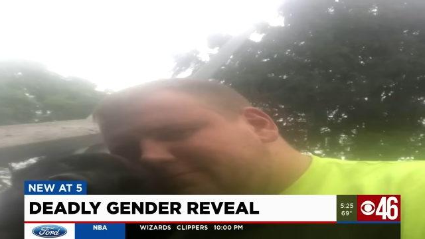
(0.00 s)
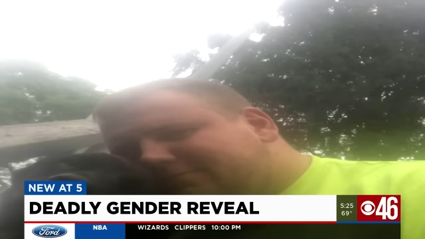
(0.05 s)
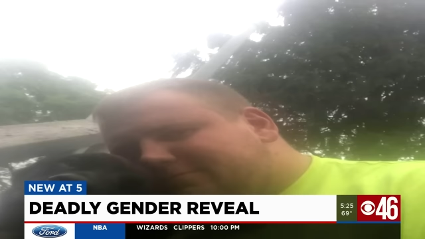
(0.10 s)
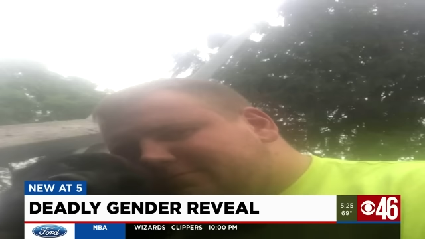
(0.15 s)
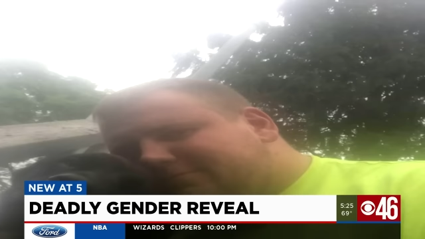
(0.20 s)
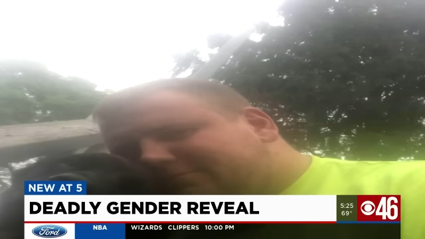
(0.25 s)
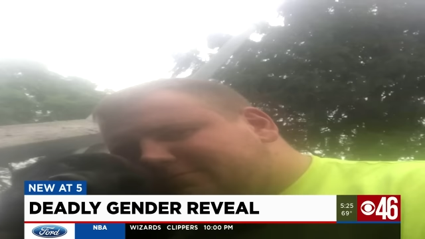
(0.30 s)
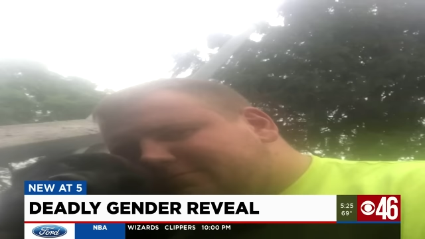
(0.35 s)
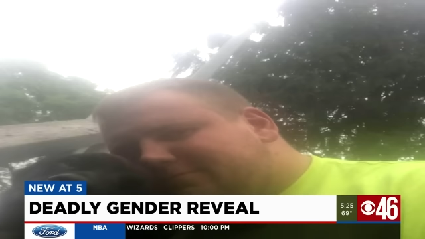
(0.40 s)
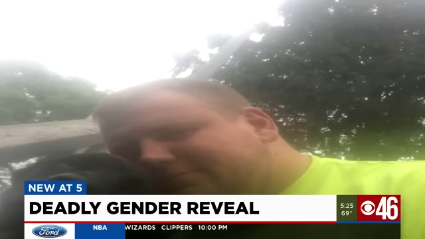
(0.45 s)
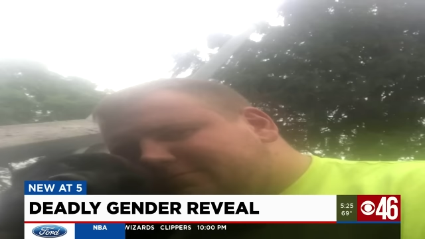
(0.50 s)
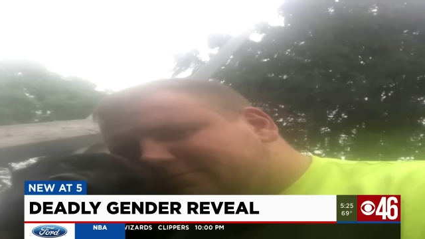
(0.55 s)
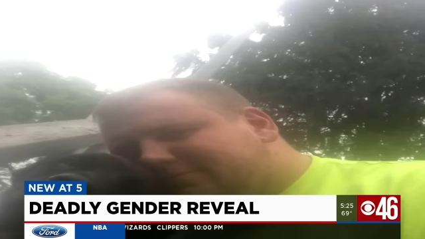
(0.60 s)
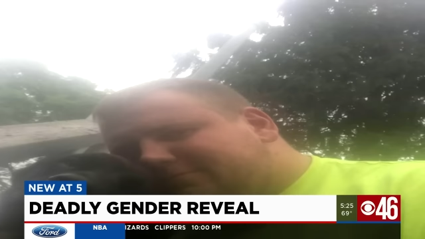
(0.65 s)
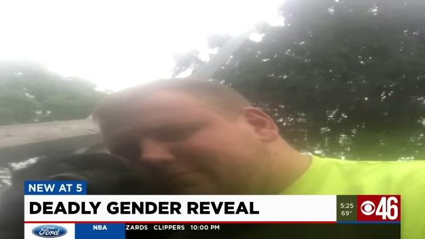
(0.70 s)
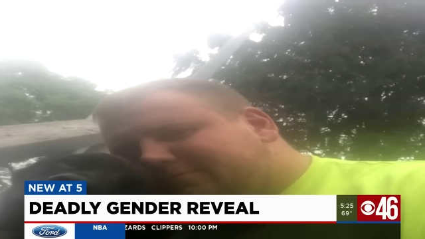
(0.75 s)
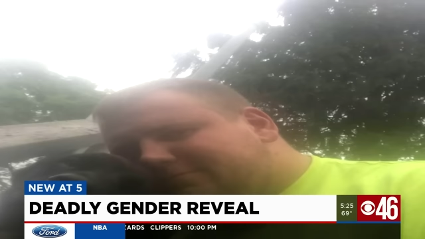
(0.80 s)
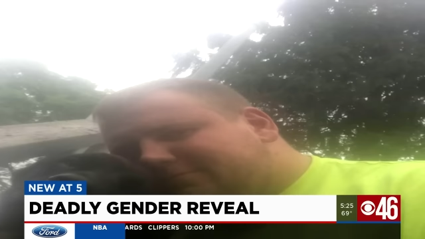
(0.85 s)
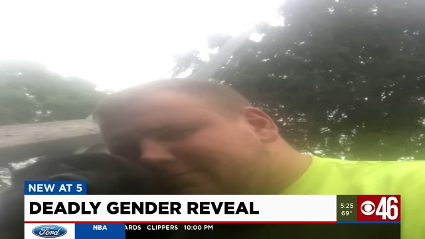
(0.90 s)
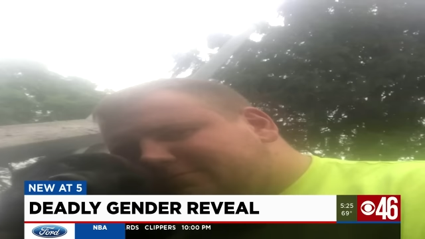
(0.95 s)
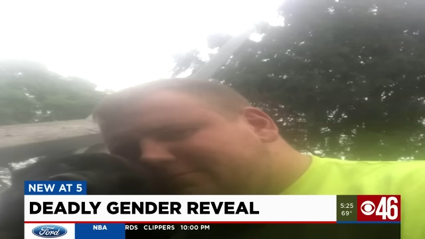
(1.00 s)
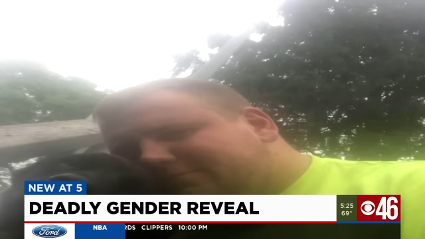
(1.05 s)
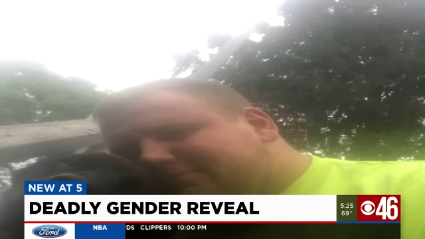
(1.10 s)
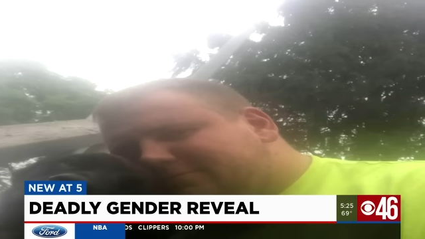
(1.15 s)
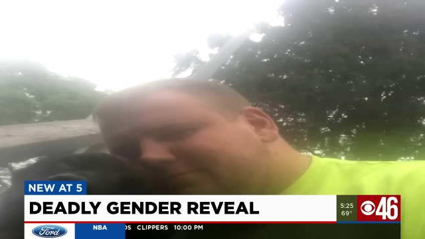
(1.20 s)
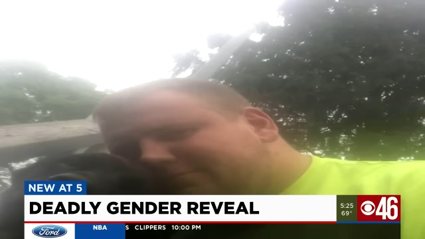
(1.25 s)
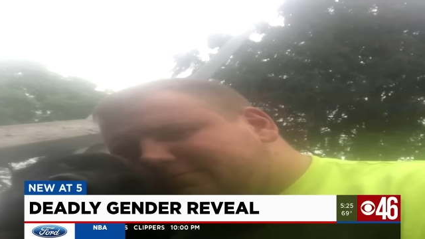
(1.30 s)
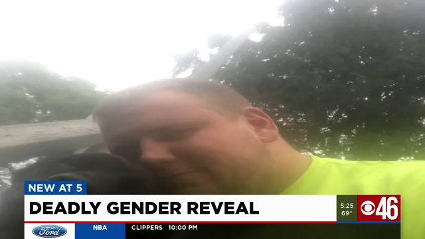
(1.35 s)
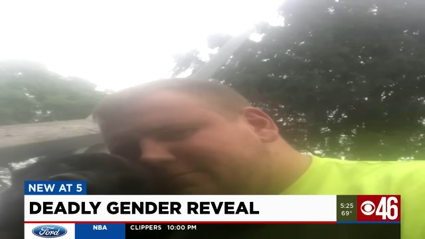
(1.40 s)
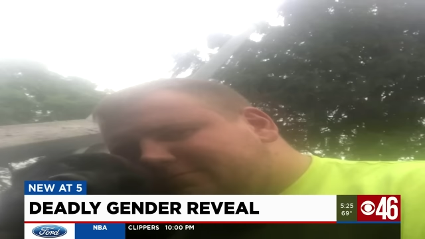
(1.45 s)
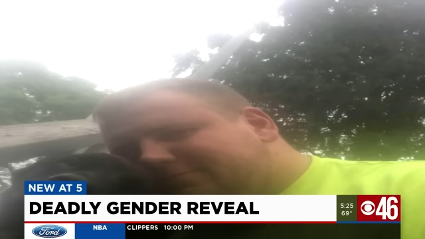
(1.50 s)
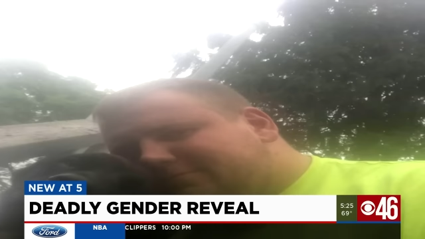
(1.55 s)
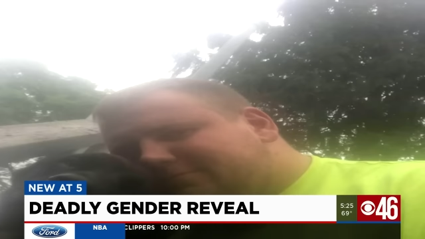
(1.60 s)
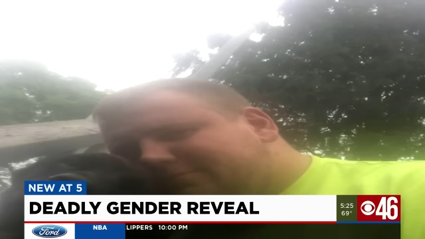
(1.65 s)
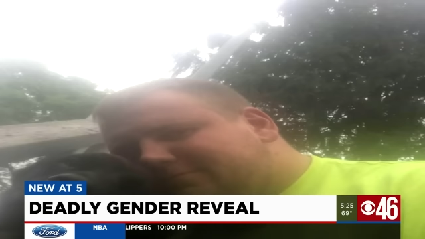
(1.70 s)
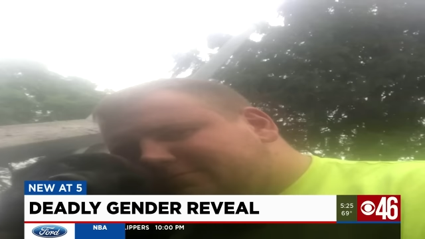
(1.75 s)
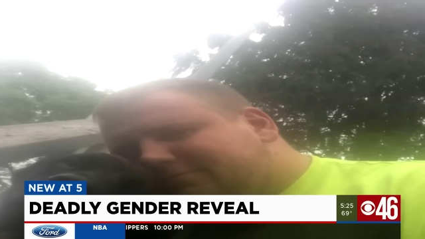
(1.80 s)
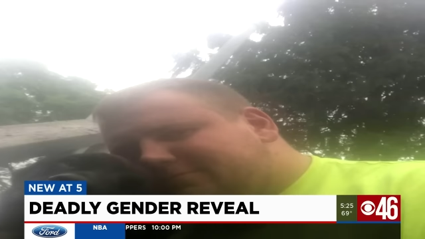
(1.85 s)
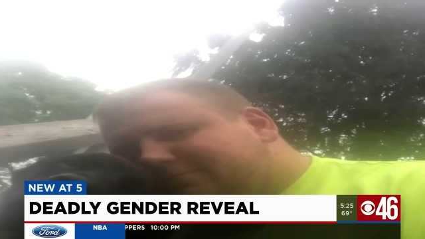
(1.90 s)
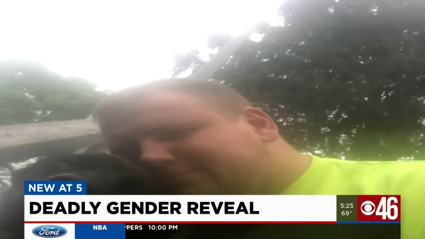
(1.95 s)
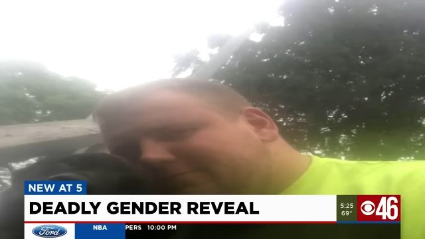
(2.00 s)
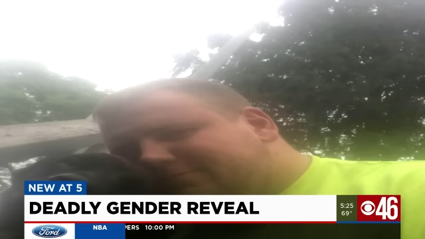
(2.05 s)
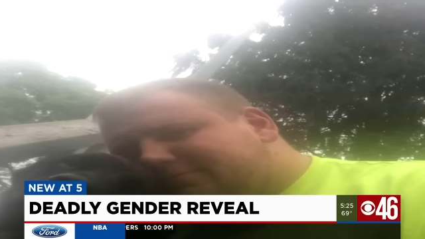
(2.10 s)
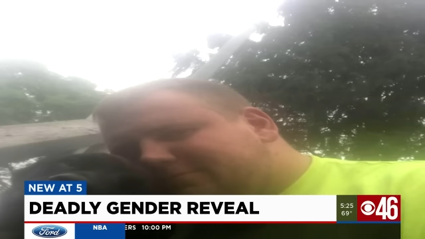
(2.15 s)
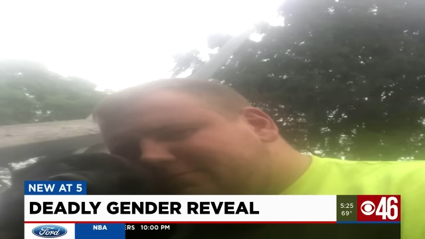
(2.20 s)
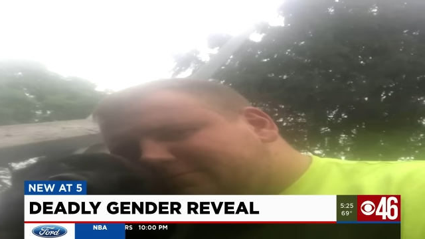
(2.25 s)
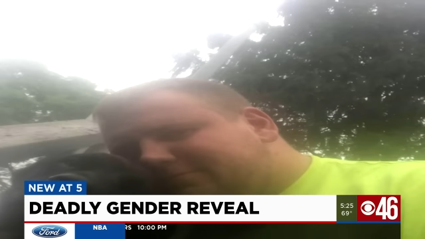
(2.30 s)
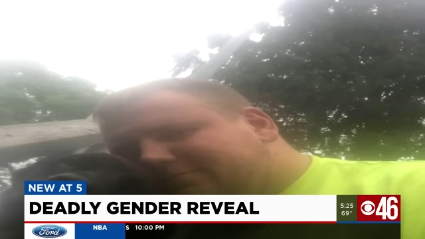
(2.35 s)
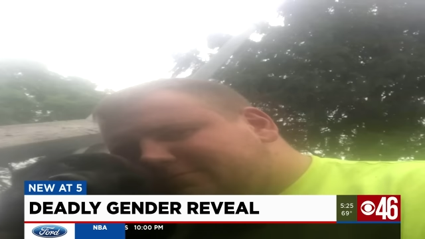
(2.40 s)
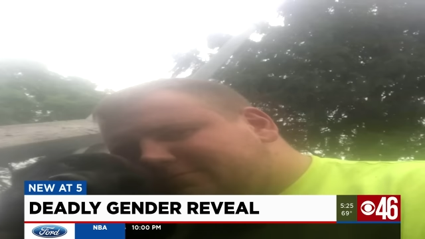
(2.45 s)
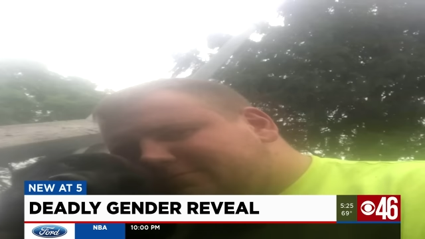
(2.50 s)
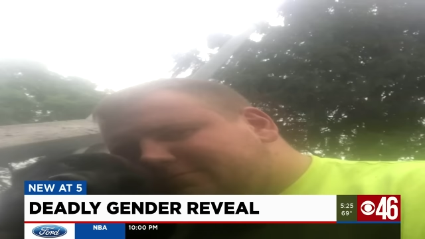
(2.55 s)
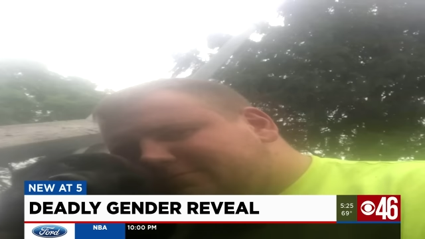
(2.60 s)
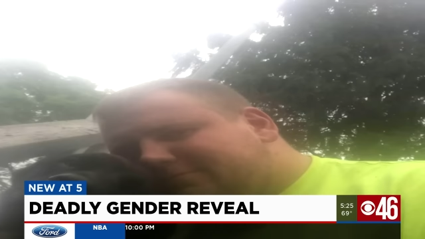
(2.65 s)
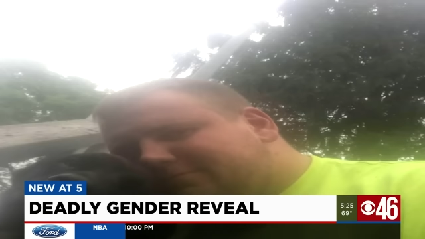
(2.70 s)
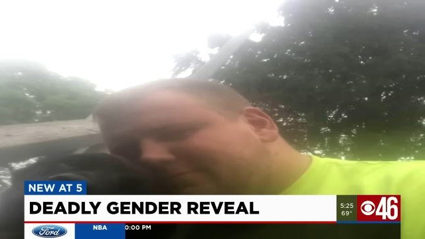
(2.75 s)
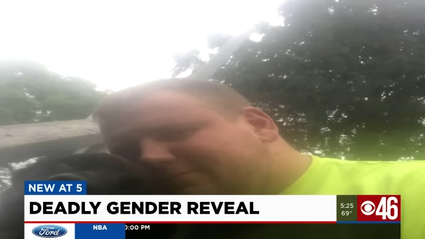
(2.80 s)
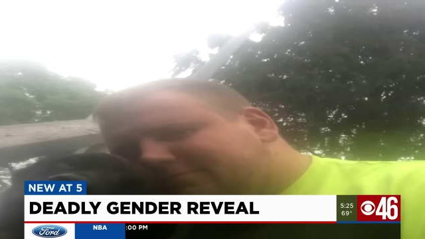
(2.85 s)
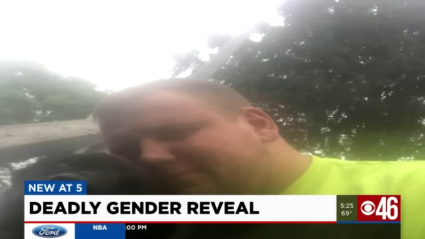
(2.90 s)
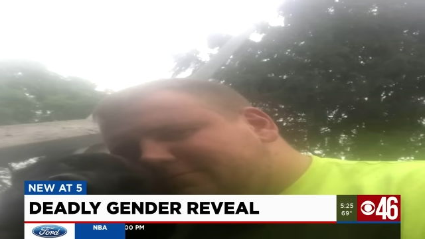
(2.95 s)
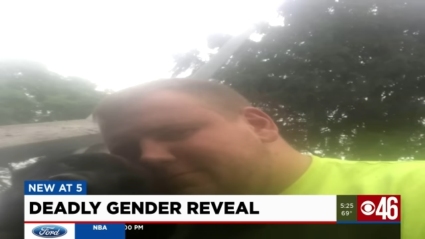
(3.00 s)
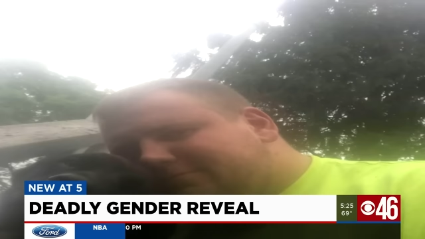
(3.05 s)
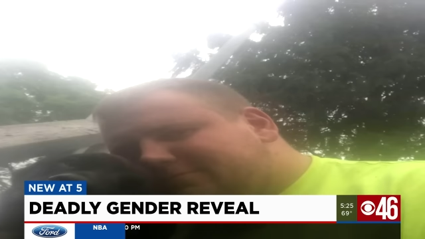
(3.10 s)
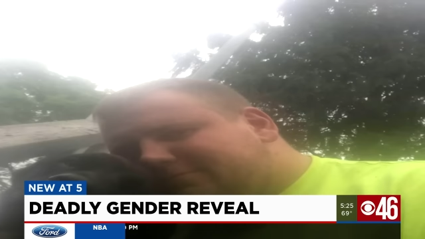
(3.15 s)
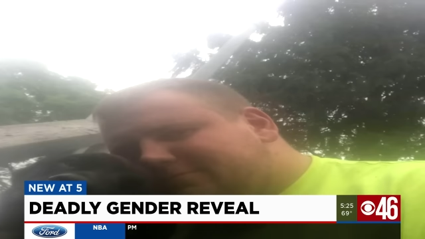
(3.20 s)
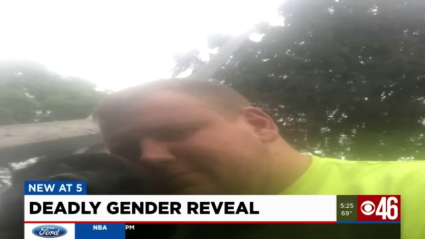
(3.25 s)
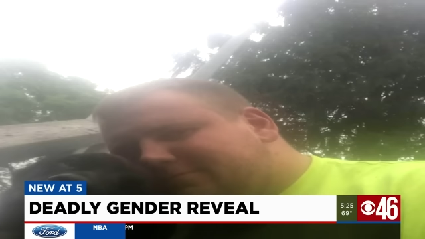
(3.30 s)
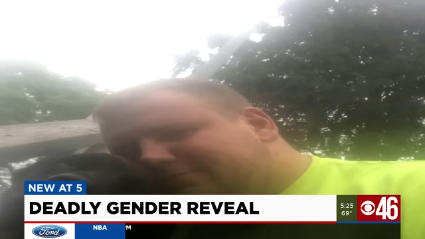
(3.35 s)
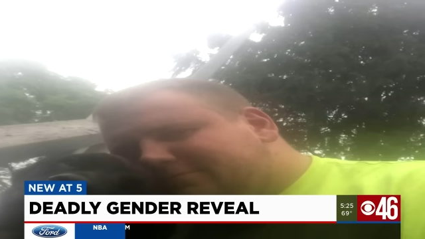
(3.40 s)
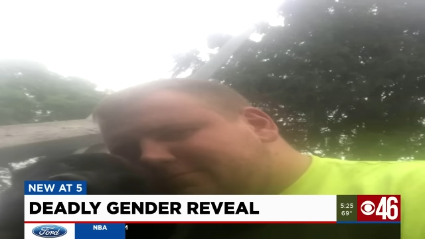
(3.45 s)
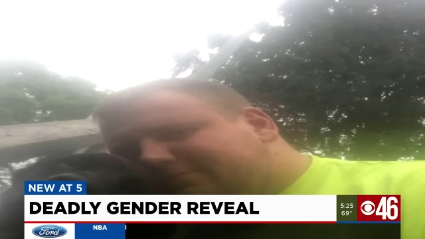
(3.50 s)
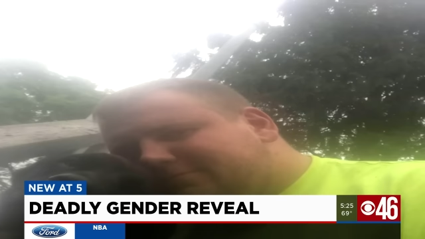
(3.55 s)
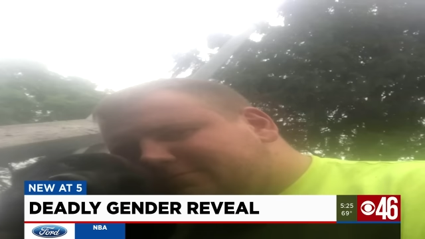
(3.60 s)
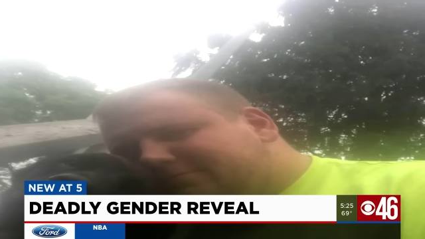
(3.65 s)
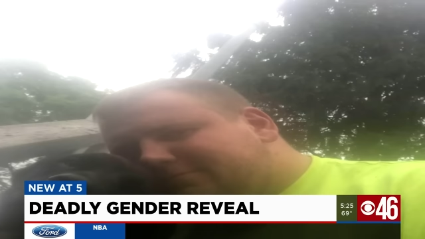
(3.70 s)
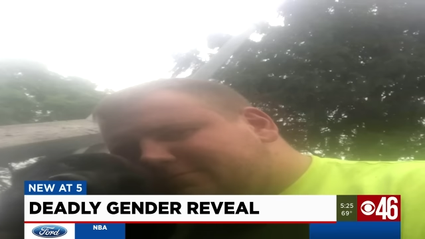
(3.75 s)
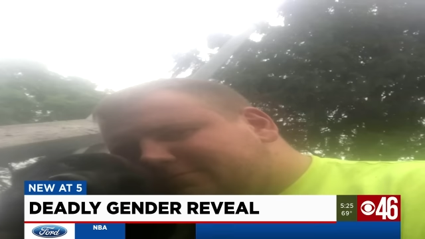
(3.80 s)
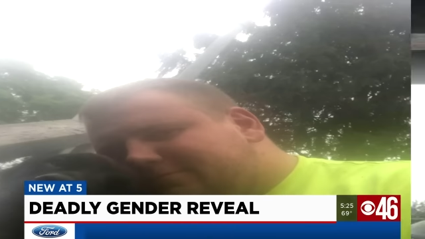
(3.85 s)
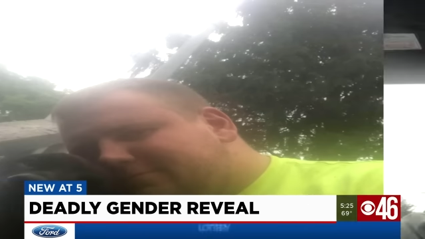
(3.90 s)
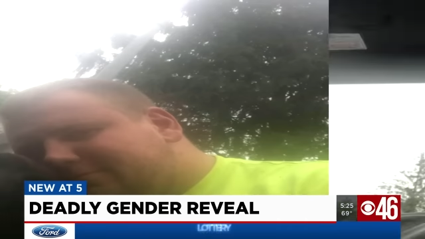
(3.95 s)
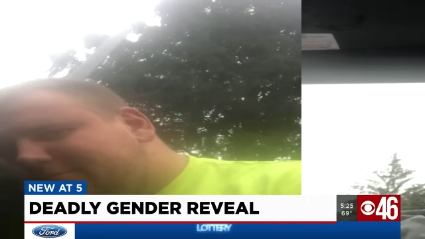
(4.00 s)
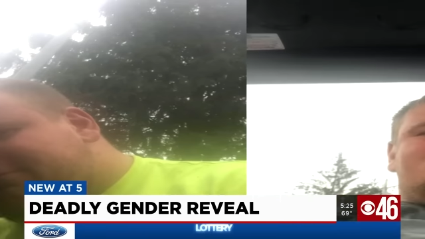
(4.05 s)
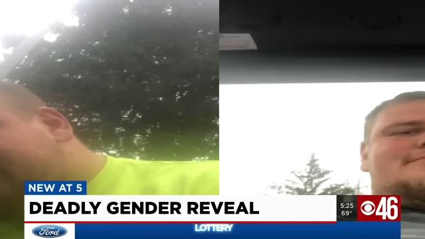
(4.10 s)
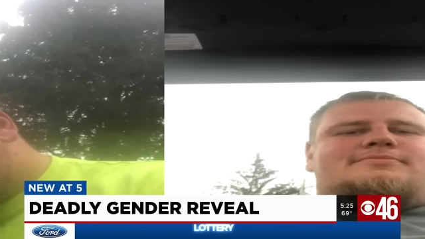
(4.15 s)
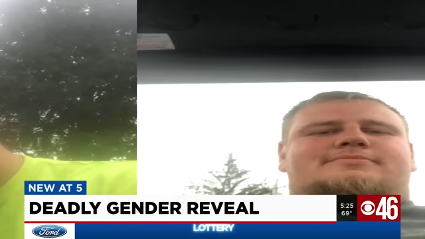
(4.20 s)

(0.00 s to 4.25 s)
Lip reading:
Nobody's mouth can be seen.